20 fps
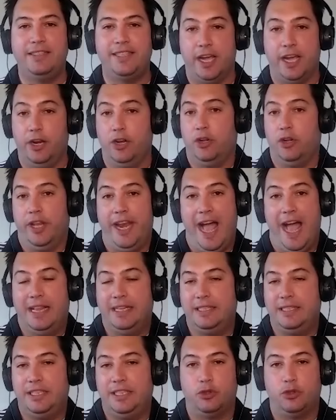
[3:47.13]
technical
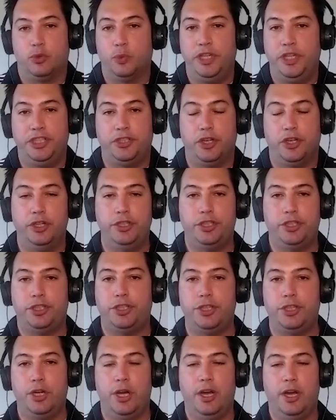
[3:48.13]
analysis
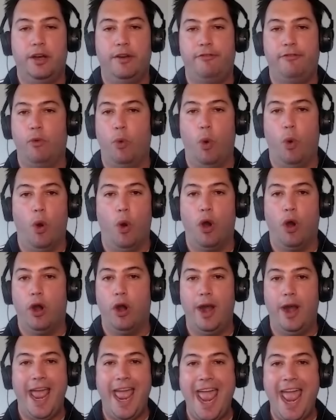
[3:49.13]
research
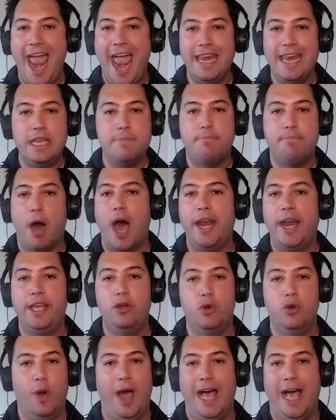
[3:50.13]
for anybody
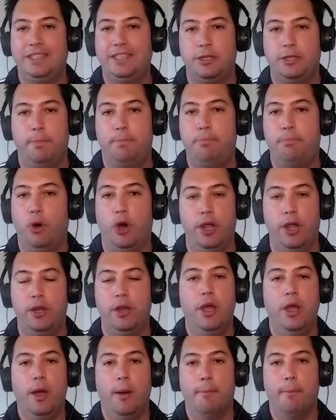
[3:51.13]
who has to put
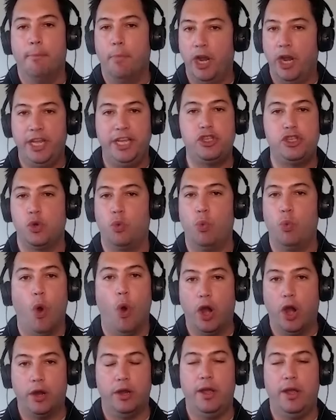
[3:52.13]
money to
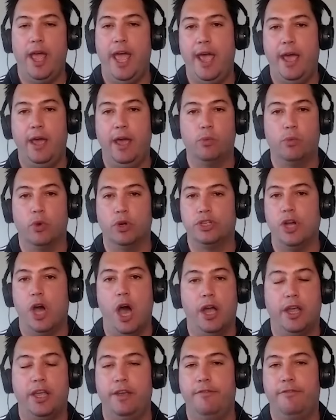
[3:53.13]
work. And we're
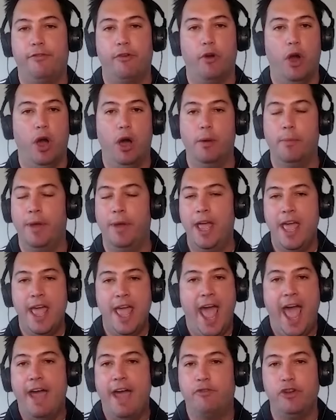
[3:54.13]
talking from
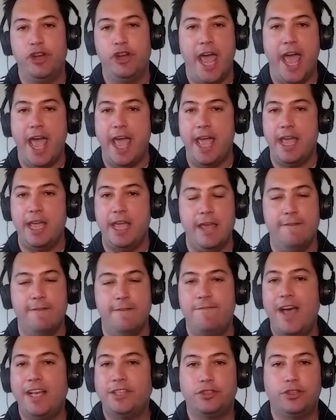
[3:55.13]
everyday
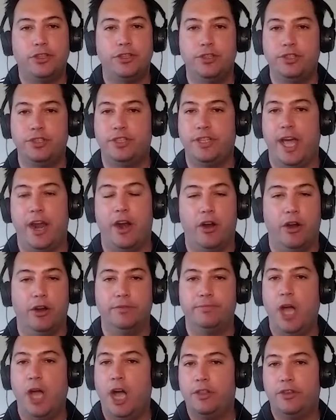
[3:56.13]
investors that are
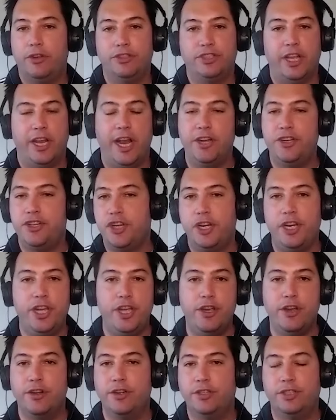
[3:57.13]
doctors and
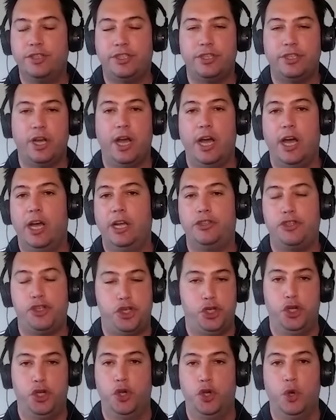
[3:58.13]
engineers
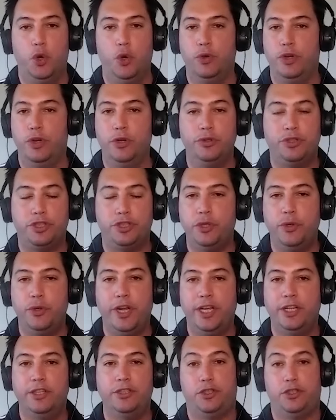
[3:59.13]
to new
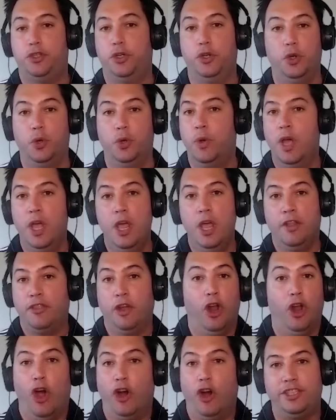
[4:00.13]
students to
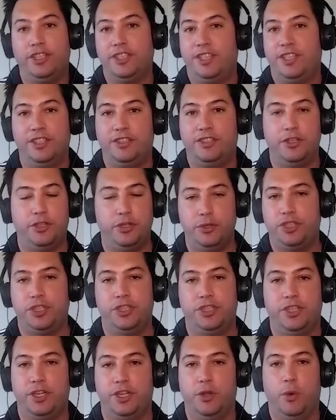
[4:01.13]
the largest institutions in